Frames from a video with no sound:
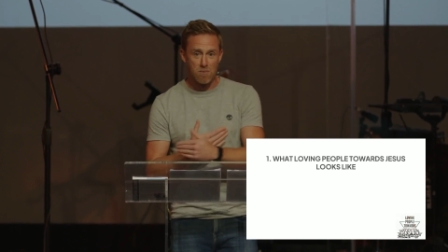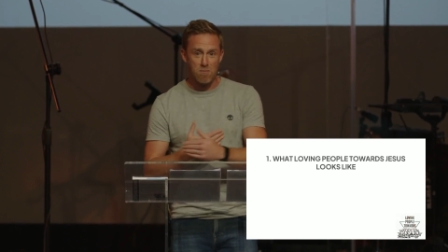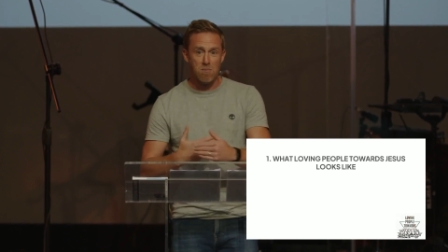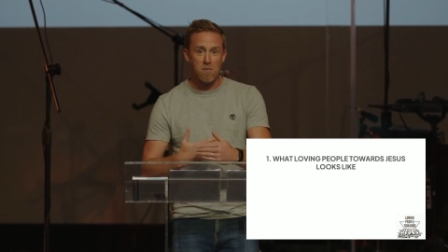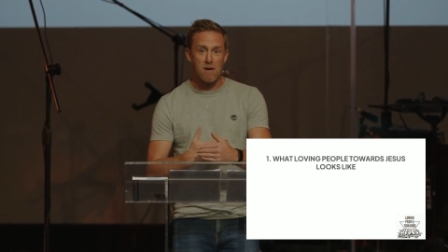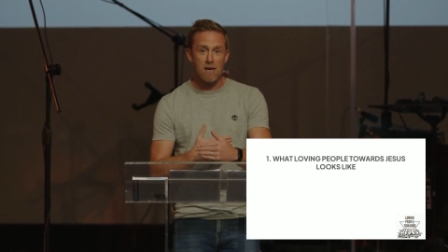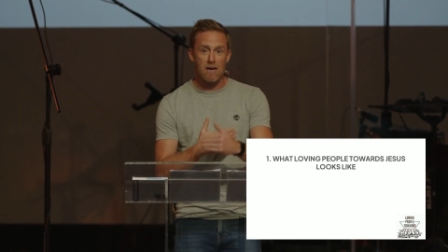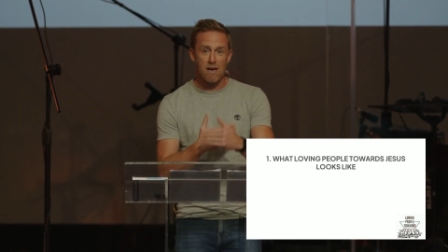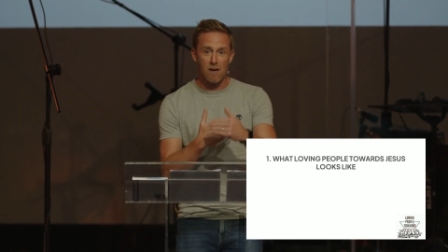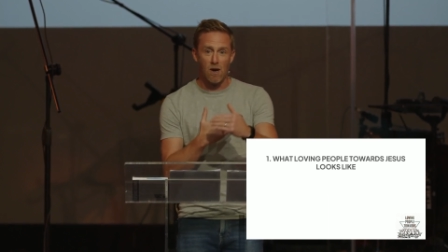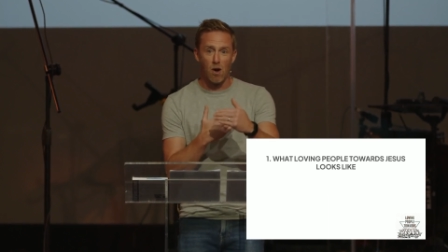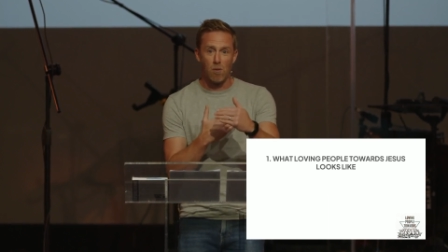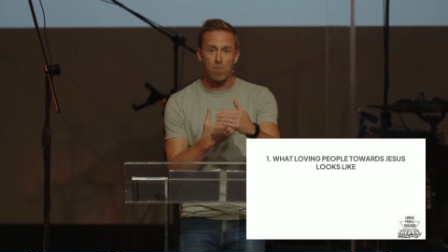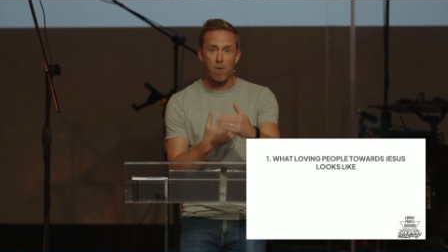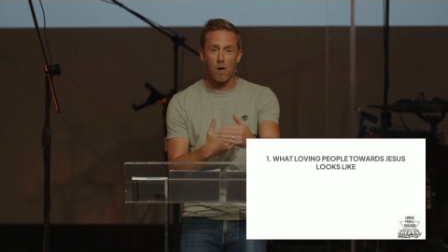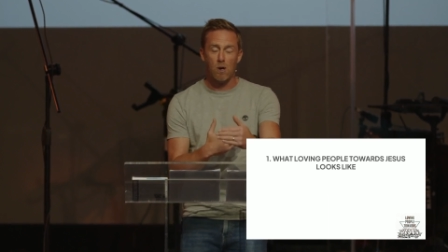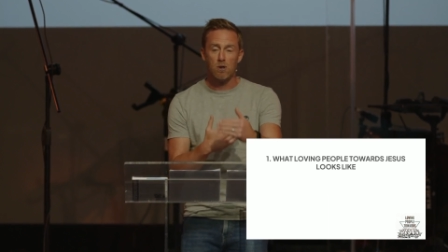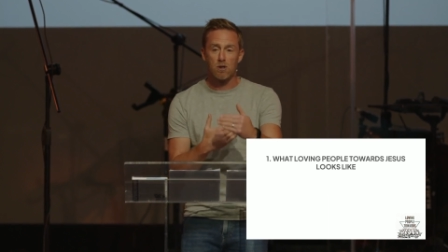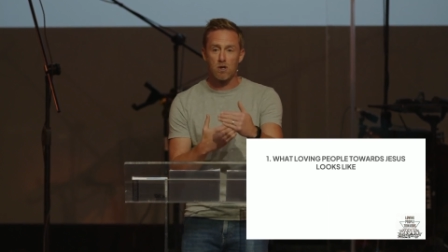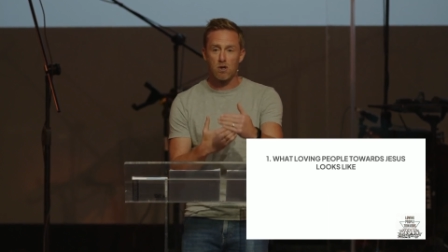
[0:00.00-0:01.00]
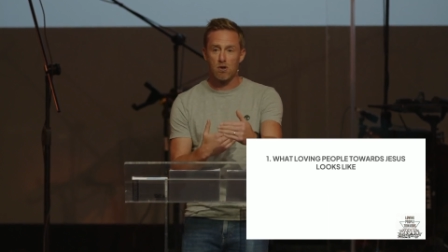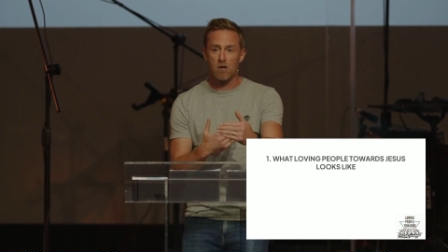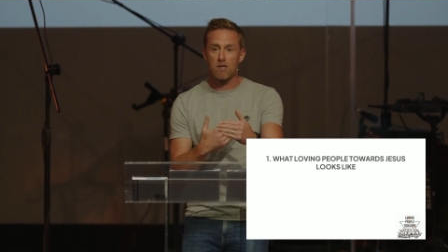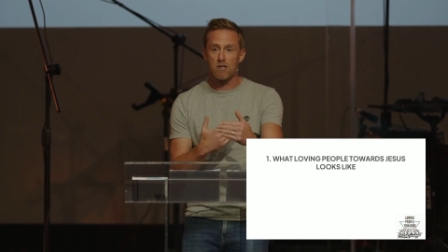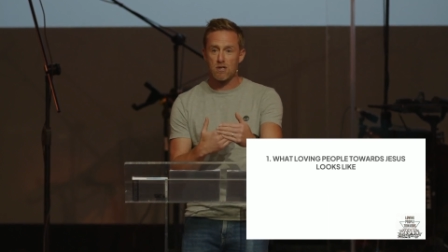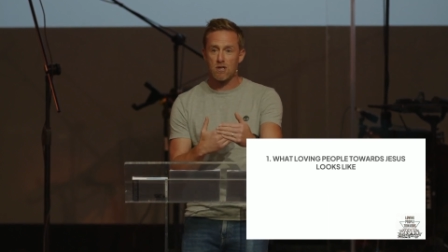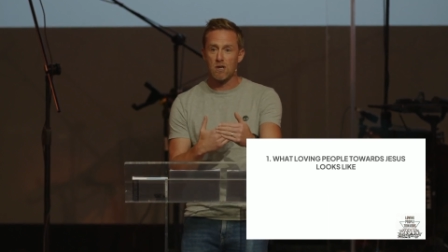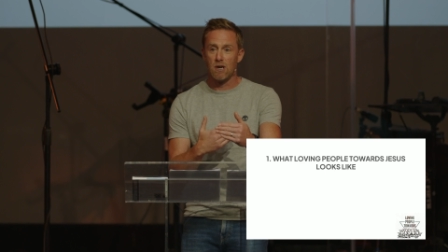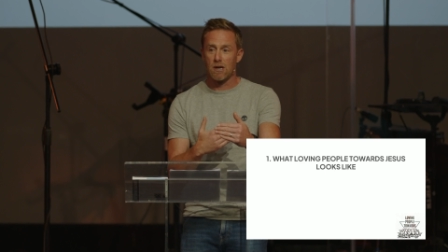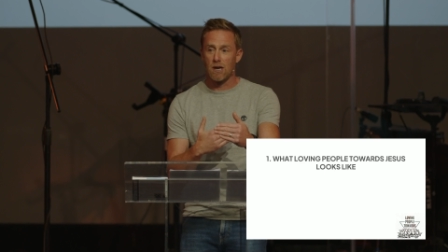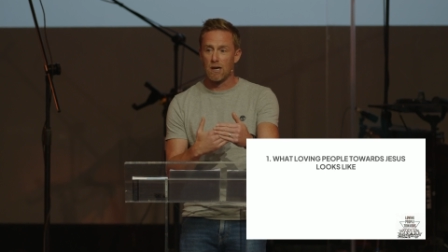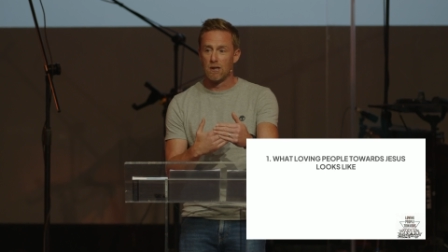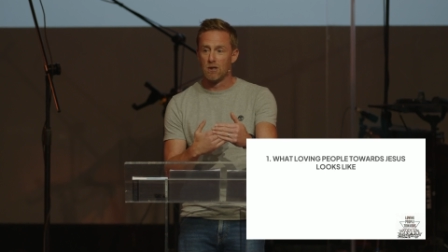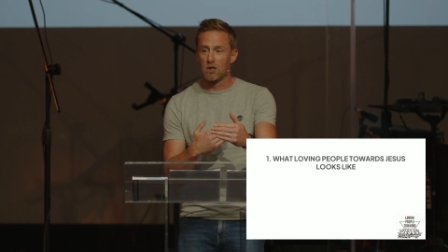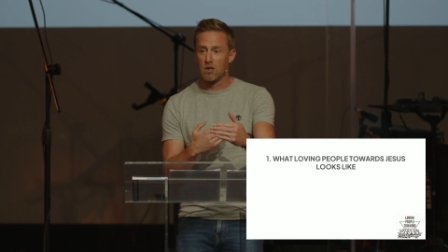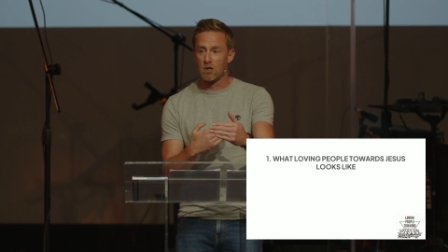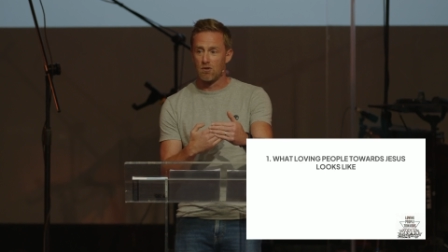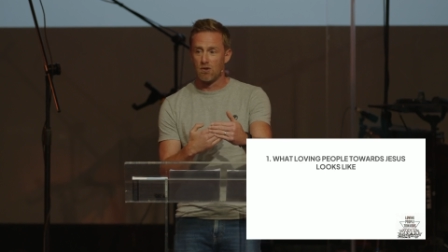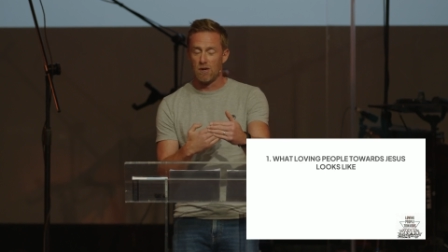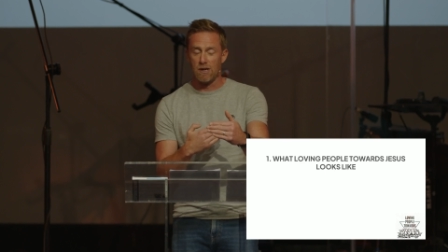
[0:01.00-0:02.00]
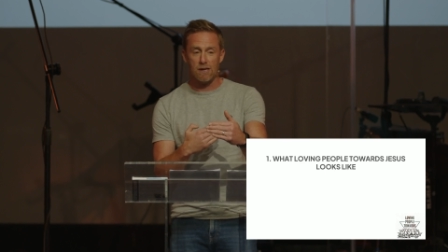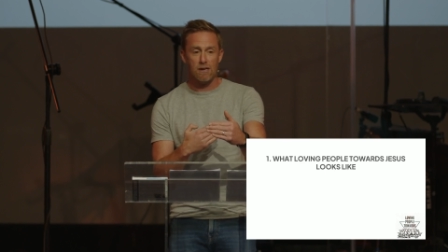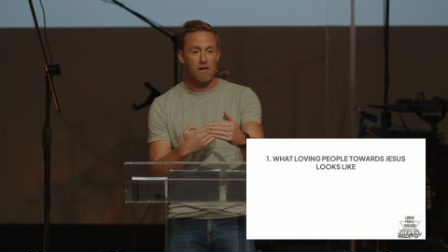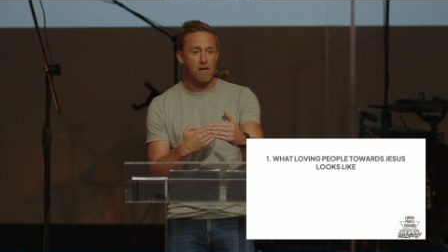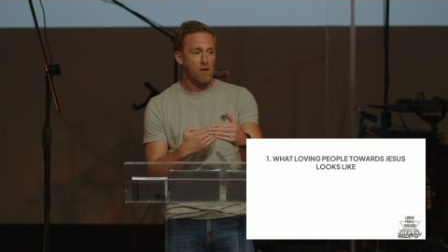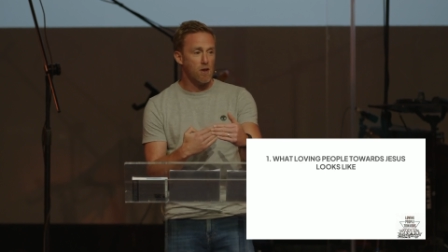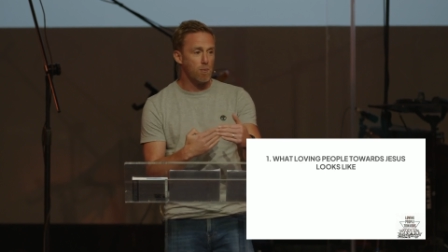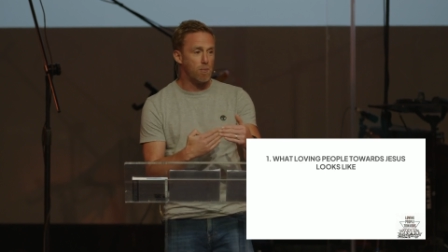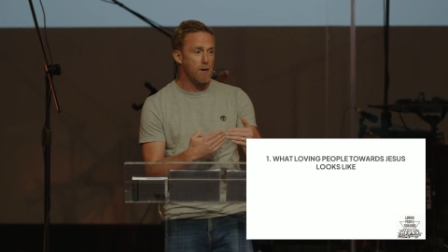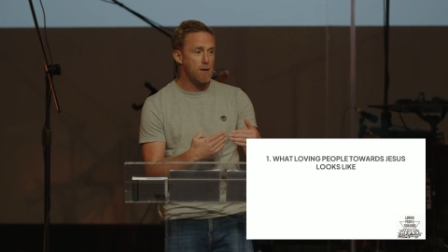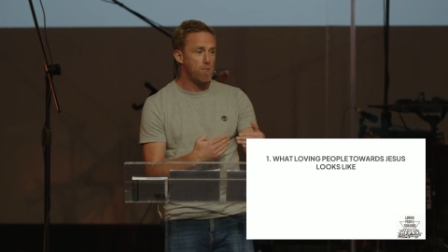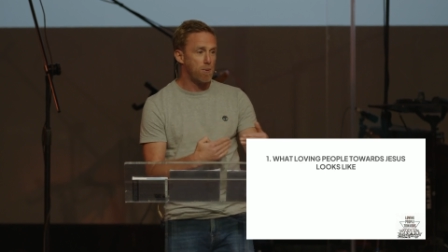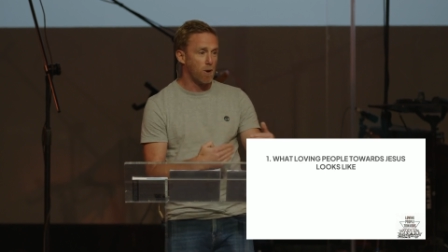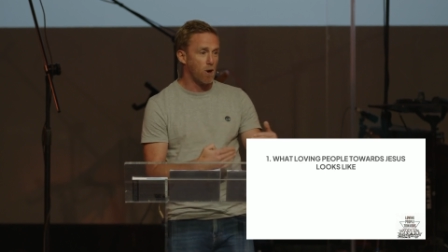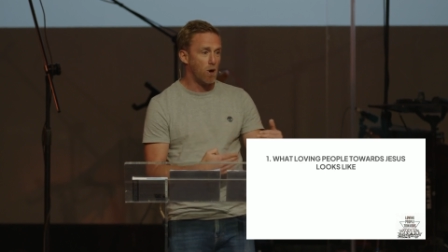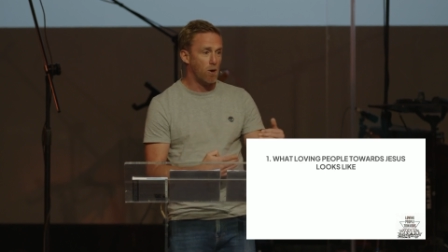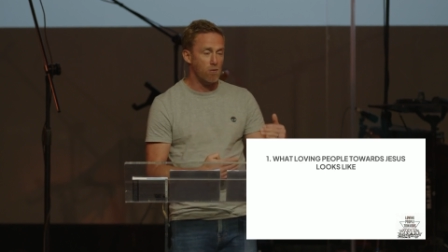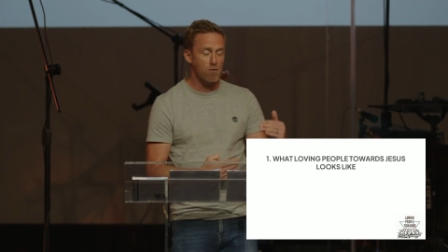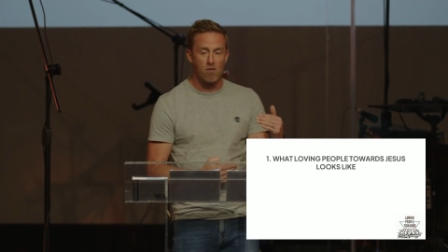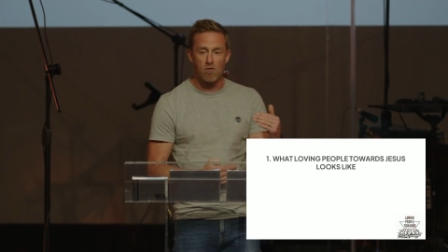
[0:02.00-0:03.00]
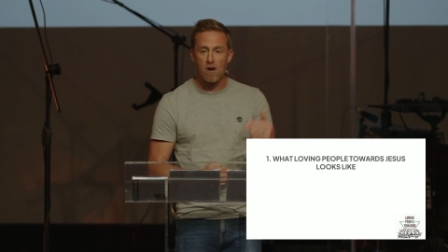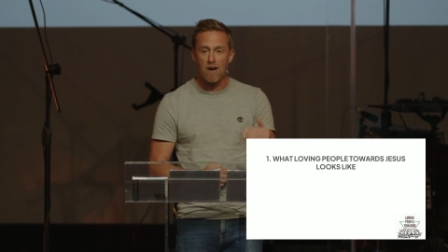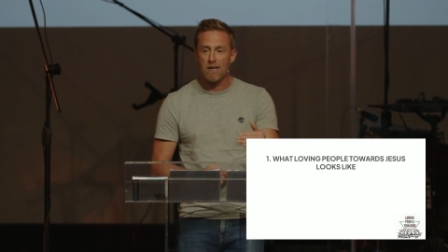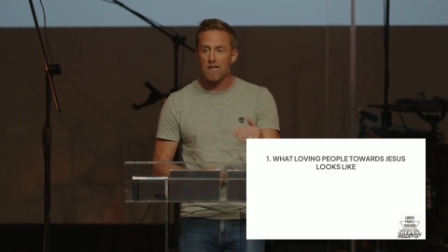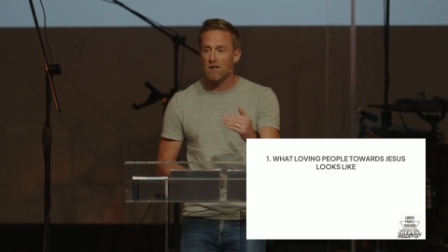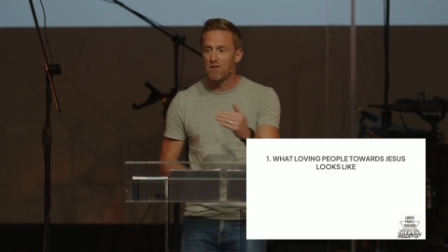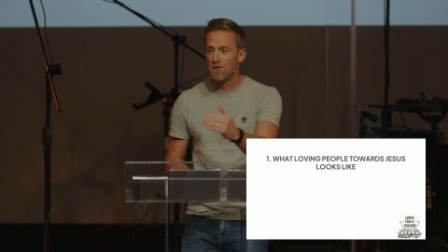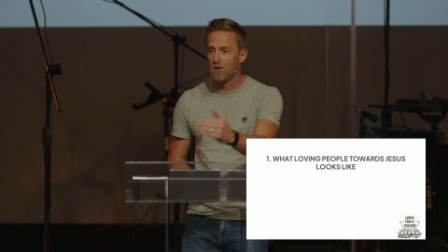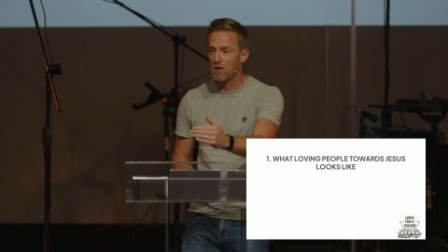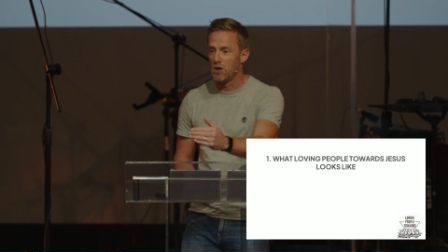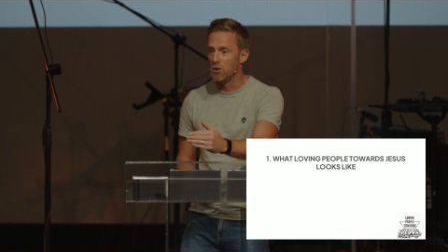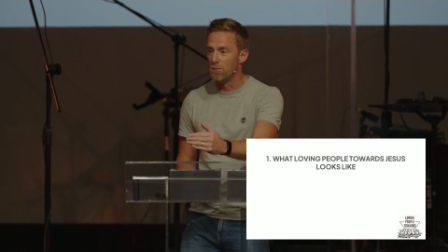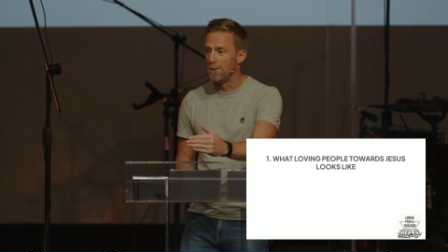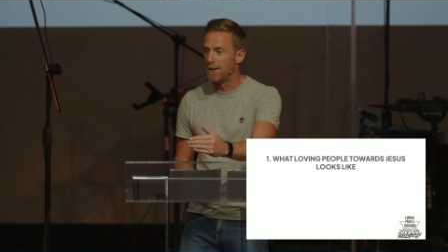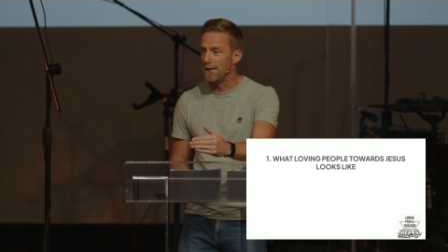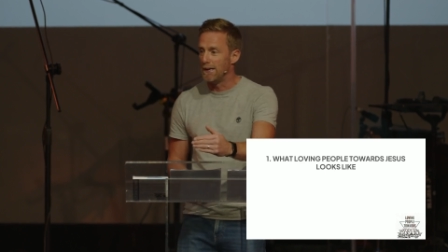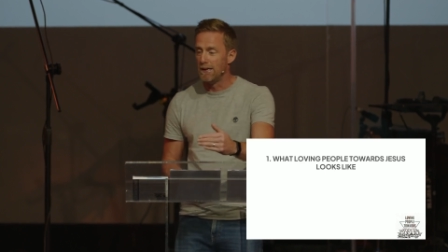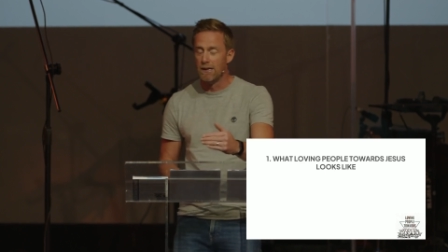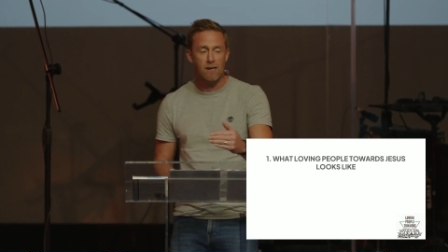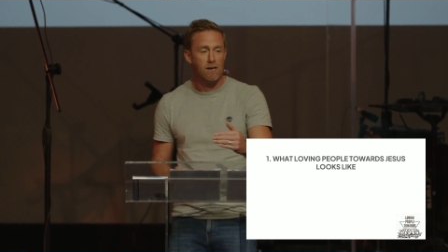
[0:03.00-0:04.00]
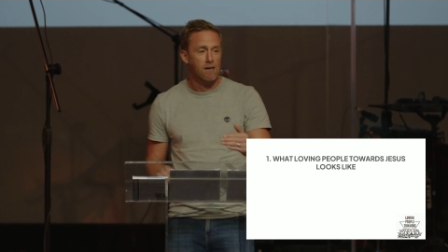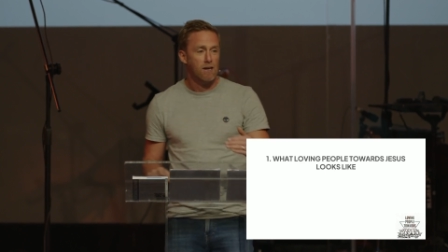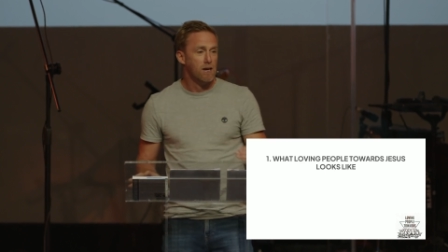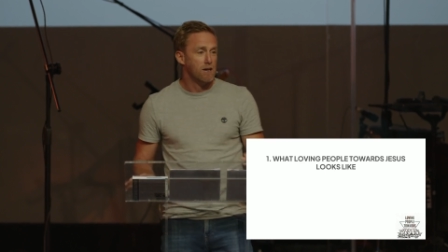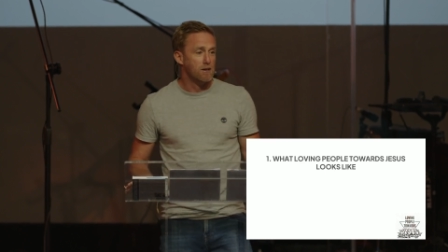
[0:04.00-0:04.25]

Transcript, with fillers: to me in our post-Christian country that people aren't ready for you and me.